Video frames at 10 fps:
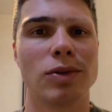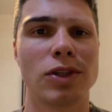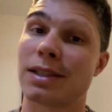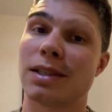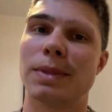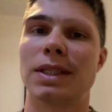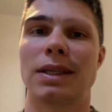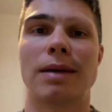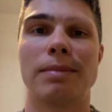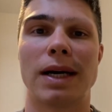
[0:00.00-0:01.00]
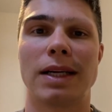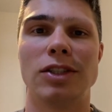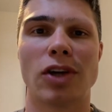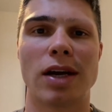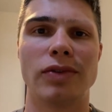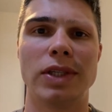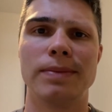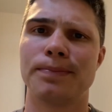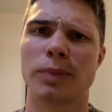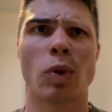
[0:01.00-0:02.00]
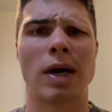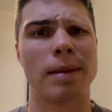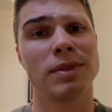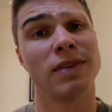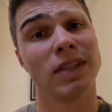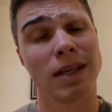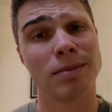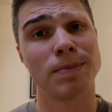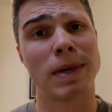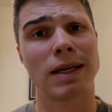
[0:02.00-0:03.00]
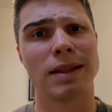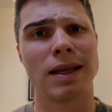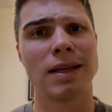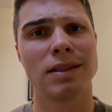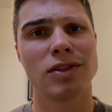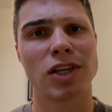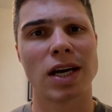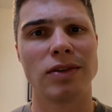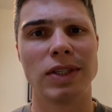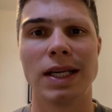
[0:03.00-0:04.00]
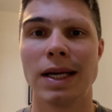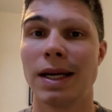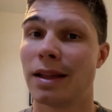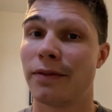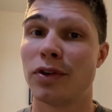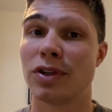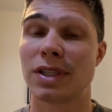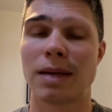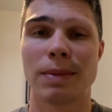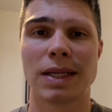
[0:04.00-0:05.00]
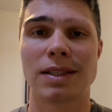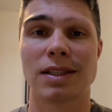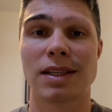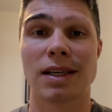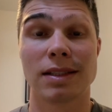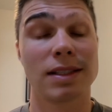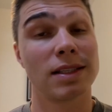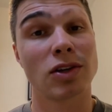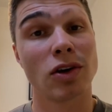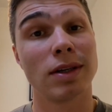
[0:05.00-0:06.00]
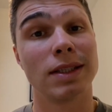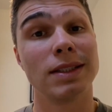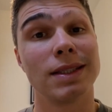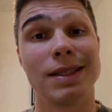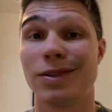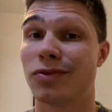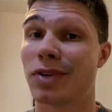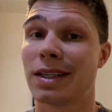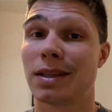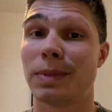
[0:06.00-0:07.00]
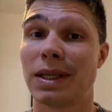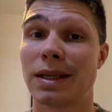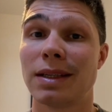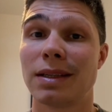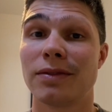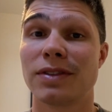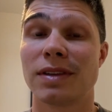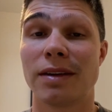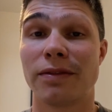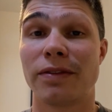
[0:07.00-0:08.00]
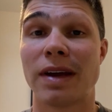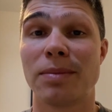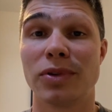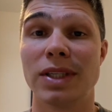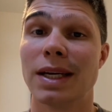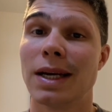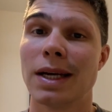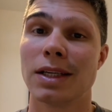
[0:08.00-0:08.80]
Estimate to come back in January. What happens if he comes back at the end of January? First game against Scotland is right at the beginning of February.